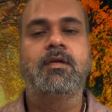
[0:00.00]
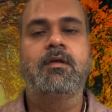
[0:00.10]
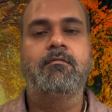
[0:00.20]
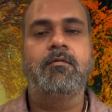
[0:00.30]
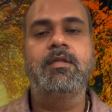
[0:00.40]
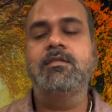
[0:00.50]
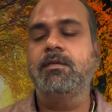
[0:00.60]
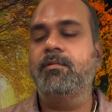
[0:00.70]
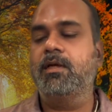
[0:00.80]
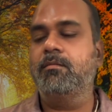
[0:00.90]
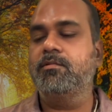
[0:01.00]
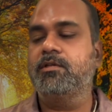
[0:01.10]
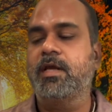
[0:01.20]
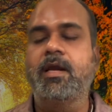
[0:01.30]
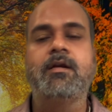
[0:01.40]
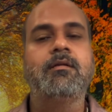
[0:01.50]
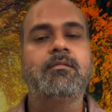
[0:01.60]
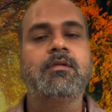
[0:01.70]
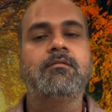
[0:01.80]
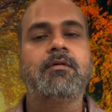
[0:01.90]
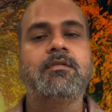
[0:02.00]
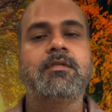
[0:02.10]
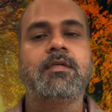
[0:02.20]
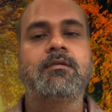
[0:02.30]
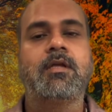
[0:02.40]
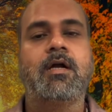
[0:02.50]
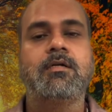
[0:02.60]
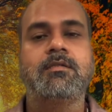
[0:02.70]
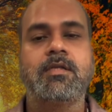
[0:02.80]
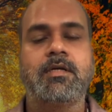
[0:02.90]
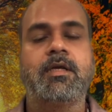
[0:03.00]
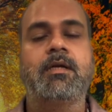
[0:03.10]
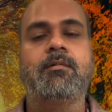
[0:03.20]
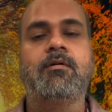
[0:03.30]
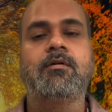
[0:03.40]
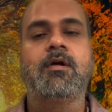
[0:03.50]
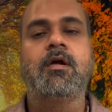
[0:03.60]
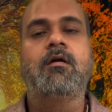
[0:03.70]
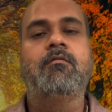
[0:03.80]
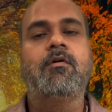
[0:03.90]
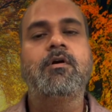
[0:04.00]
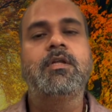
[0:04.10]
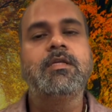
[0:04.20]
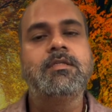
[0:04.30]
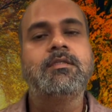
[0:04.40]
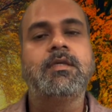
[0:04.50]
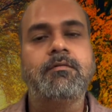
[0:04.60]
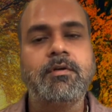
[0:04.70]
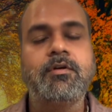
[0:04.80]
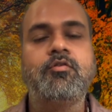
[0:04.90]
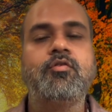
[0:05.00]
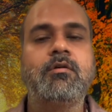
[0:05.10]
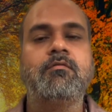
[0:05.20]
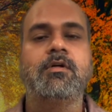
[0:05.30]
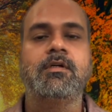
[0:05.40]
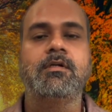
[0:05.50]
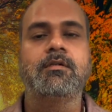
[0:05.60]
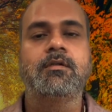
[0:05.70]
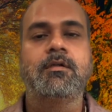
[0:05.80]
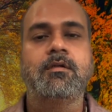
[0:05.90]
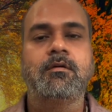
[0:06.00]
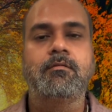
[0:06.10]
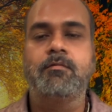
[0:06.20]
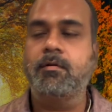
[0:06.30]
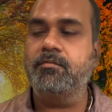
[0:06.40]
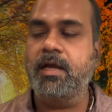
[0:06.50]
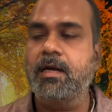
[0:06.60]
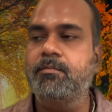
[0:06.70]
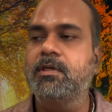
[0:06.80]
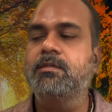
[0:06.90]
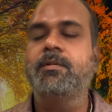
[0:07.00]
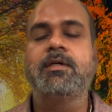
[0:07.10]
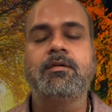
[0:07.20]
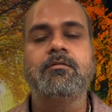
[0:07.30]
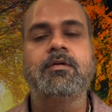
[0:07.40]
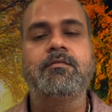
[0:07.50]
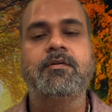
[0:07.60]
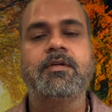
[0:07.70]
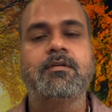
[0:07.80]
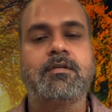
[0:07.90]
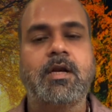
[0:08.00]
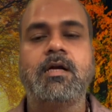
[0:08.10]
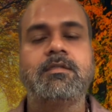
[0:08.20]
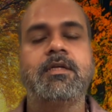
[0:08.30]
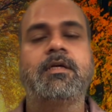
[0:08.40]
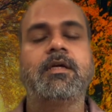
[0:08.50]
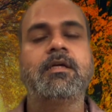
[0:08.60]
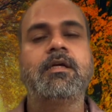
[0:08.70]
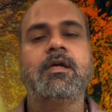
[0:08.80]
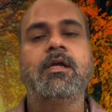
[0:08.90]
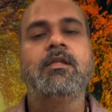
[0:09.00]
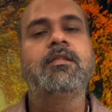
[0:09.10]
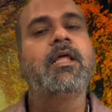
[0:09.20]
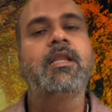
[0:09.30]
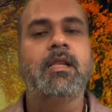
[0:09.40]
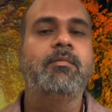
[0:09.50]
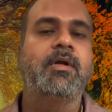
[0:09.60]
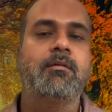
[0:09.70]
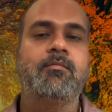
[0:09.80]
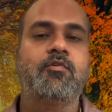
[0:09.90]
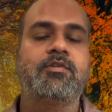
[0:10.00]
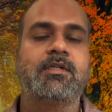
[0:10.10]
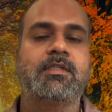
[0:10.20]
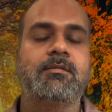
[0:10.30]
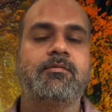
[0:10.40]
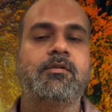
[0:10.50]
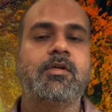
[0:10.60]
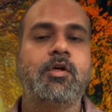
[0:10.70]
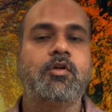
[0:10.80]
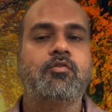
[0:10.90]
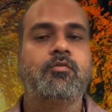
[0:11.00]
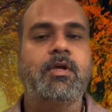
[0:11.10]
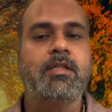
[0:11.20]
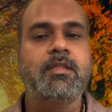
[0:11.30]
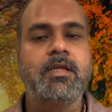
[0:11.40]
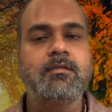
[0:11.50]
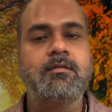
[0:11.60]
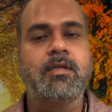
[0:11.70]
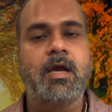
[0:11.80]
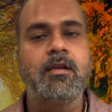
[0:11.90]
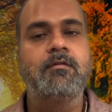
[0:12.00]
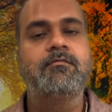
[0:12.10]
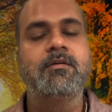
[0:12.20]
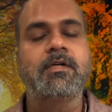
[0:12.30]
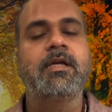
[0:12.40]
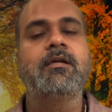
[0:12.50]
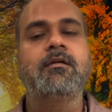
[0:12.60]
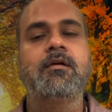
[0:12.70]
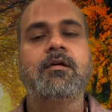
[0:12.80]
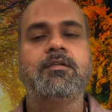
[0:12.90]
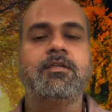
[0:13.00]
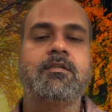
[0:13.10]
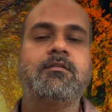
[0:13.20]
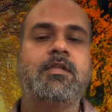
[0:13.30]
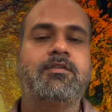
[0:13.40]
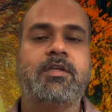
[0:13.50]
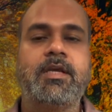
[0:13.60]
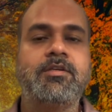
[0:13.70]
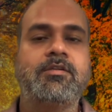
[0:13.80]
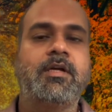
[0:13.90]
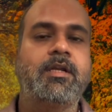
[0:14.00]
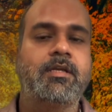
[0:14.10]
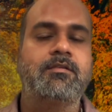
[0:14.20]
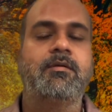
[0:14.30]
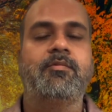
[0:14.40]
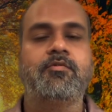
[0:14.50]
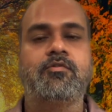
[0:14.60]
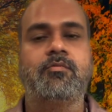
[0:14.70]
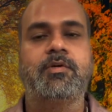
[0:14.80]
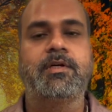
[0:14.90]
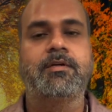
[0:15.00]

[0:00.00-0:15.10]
Once he becomes charitable, once he starts thinking about what he's giving to the world, from that perspective, if he starts thinking, then he'll become more successful. So in his style of working, this is the change that he's supposed to bring,